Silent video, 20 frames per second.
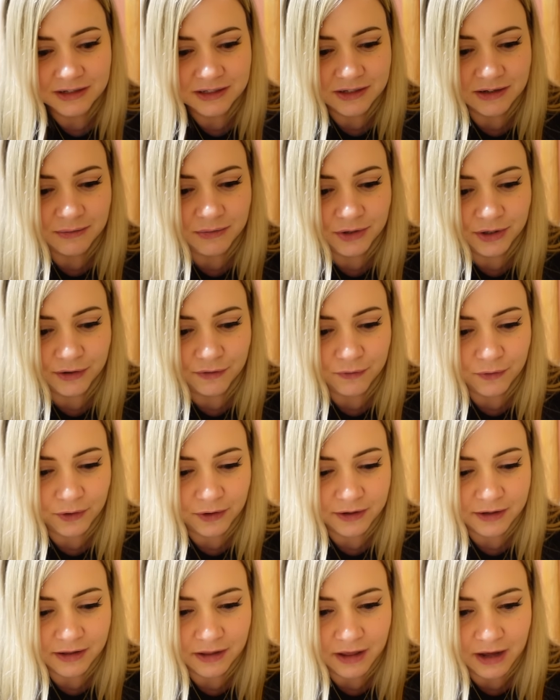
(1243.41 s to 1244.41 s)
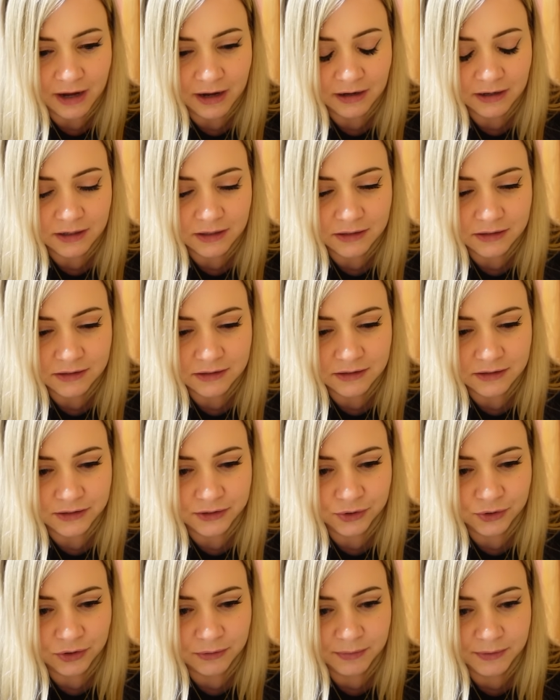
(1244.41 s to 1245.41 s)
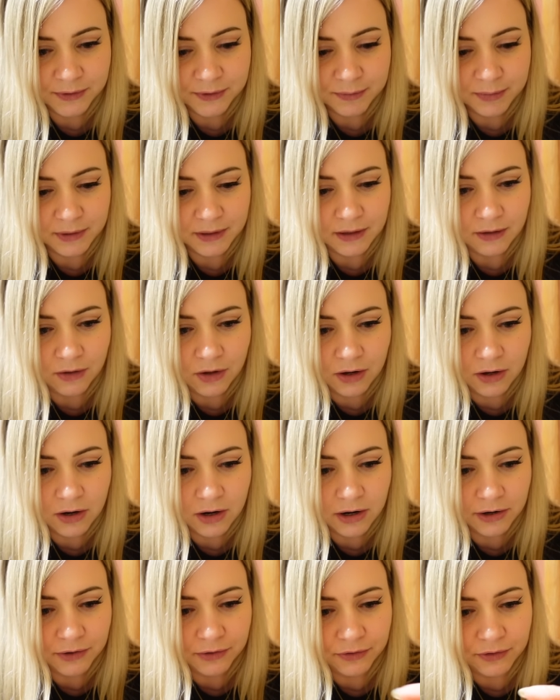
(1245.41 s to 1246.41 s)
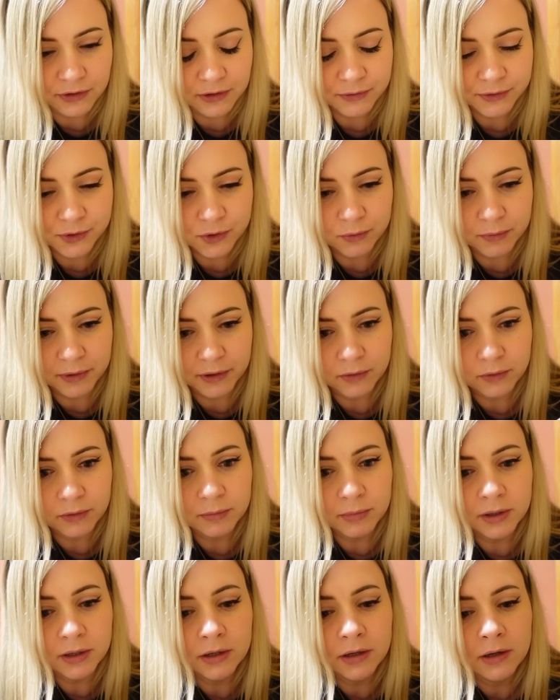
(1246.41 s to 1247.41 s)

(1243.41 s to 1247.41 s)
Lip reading: So I'm looking forward to that because this trip has been a lot hotter than I was hoping it would be.